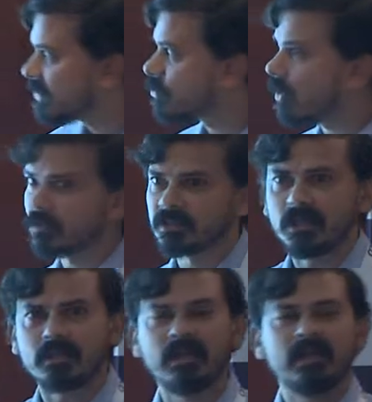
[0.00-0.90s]
we saw was
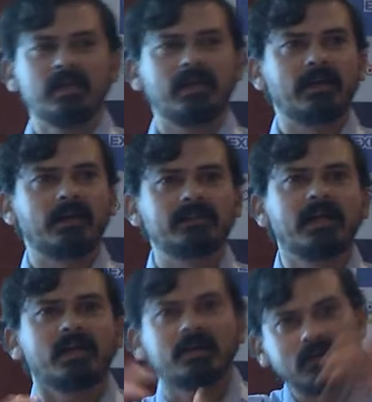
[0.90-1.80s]
that Uh,
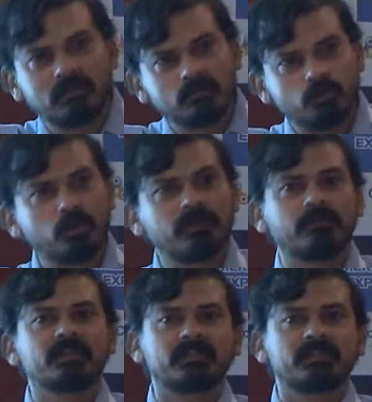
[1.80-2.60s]
there are again two different